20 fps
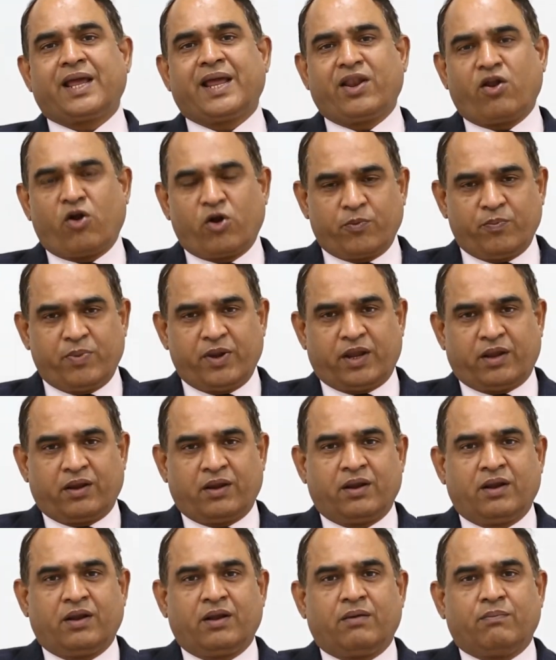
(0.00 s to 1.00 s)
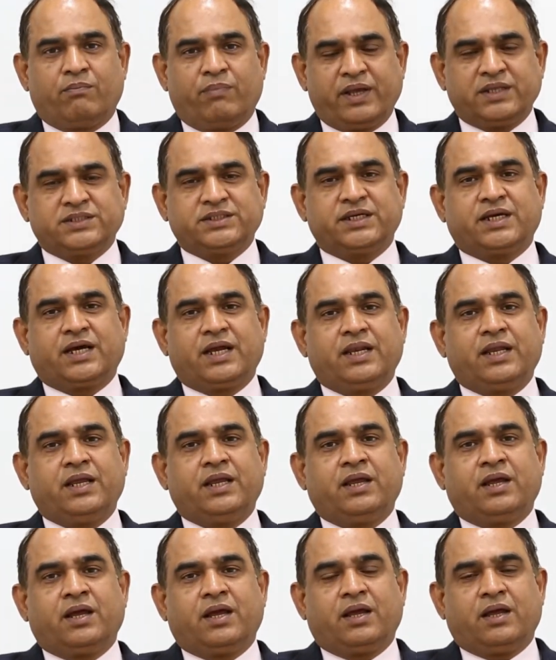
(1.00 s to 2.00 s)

cannot be. Basically,